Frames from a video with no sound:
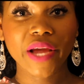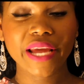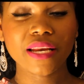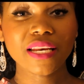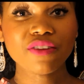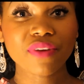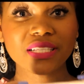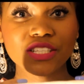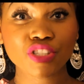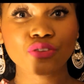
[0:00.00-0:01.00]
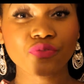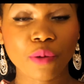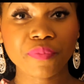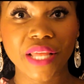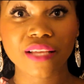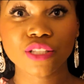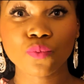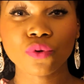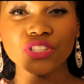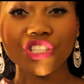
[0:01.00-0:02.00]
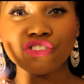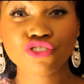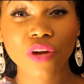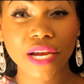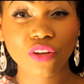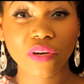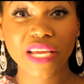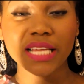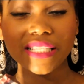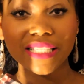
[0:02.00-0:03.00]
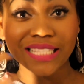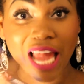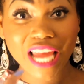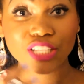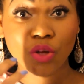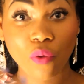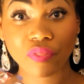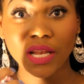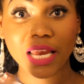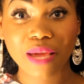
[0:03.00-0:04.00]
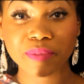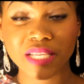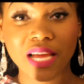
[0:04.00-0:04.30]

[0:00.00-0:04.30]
getting any residue from that. So once it's dried on, it stays on the lips.